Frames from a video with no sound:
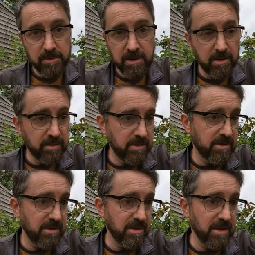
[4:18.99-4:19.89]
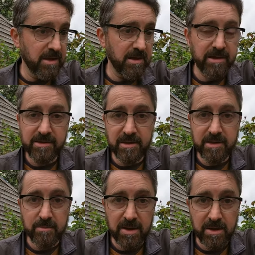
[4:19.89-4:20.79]
know, sit here listening
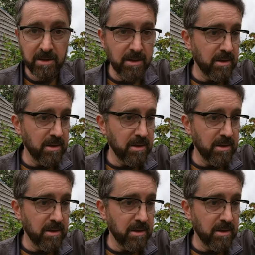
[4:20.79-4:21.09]
to me